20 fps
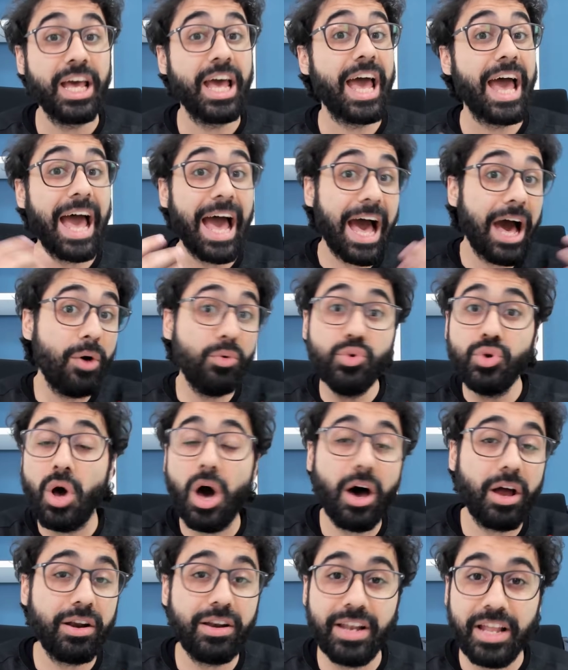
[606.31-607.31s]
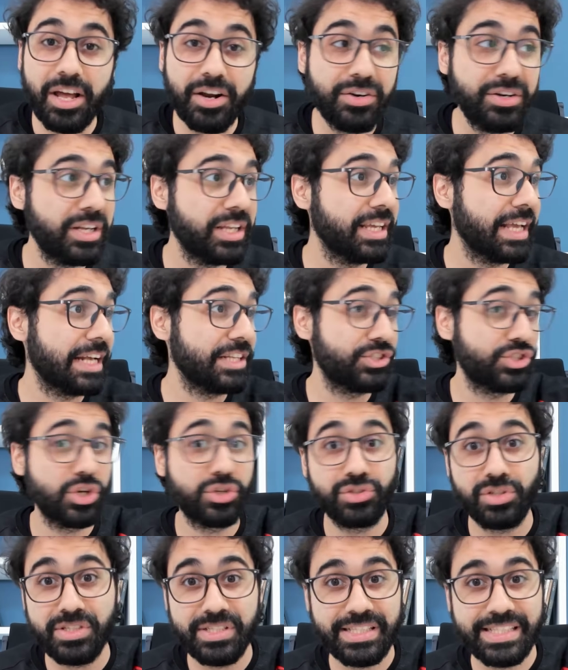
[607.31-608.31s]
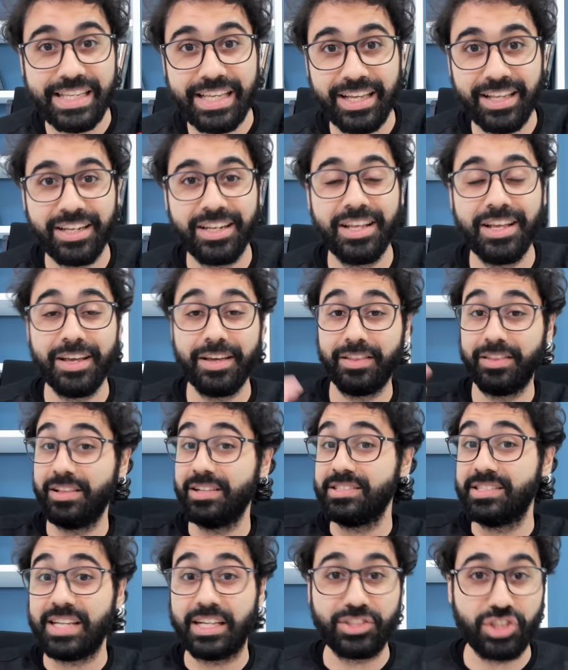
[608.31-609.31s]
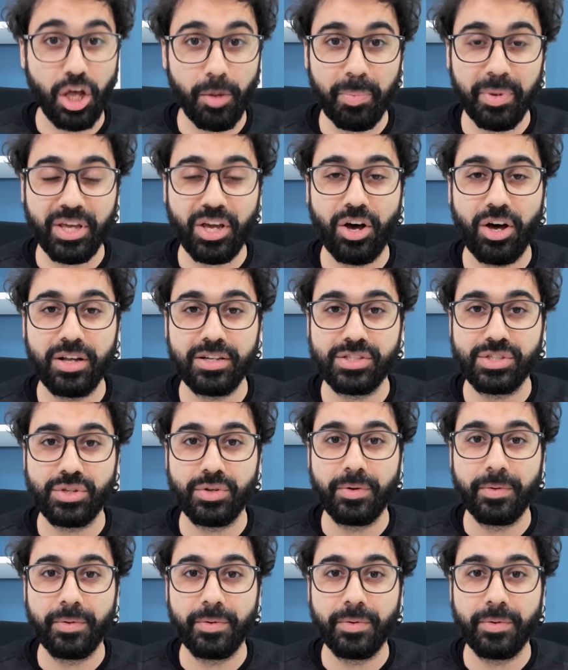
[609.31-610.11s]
how you are learning a certain skill. This is a topic also.